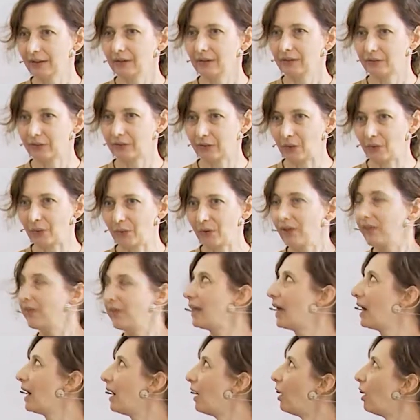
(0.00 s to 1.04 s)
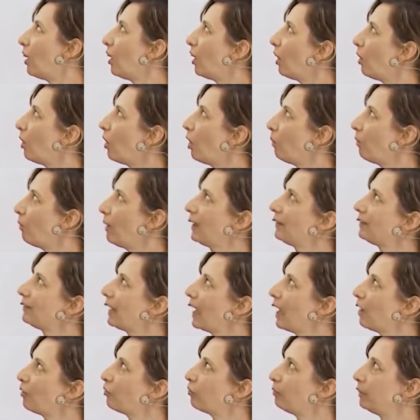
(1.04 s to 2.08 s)
So there always
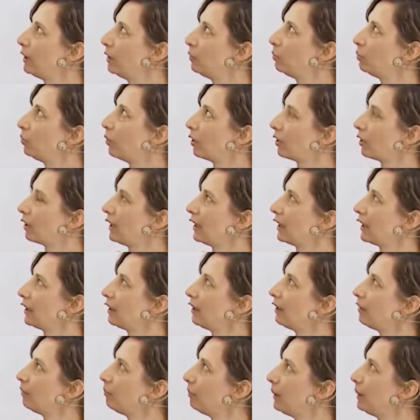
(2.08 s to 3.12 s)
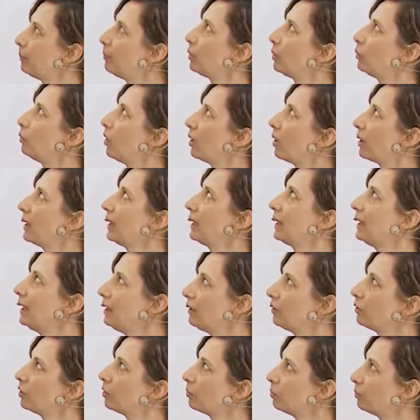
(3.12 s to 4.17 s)
have been people working
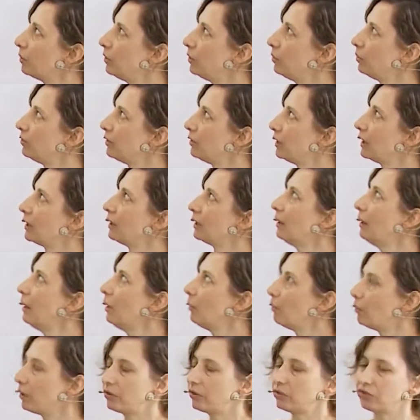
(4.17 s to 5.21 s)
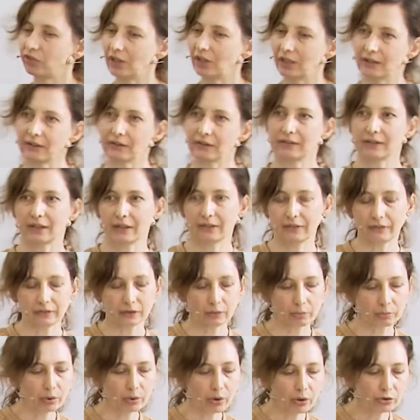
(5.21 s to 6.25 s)
in computing with gender studies
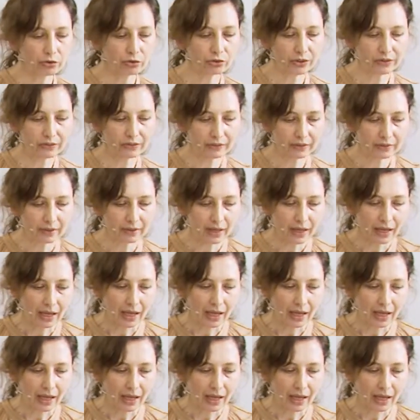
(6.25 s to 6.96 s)
approaches.